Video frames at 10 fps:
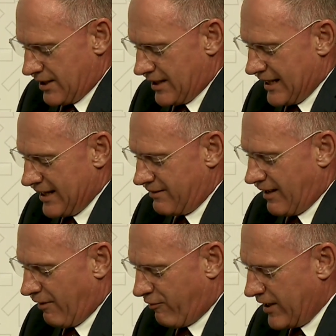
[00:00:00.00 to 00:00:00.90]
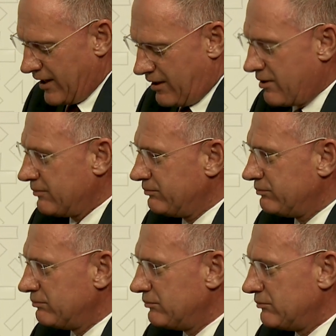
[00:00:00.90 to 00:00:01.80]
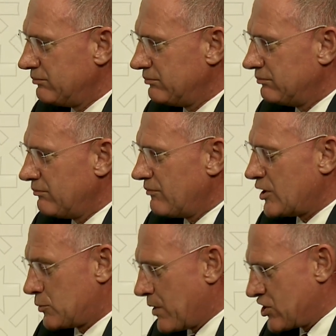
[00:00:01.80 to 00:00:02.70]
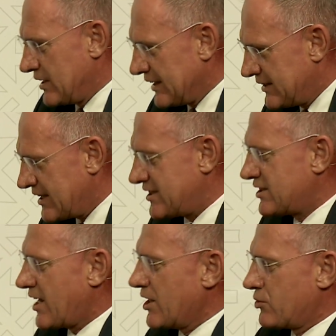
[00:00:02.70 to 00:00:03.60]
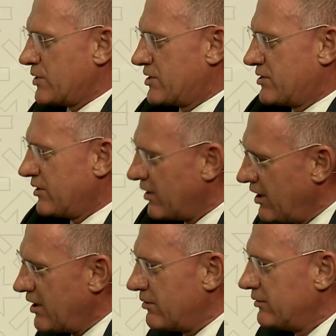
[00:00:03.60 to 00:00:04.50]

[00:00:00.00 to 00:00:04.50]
And I think, especially these countries here,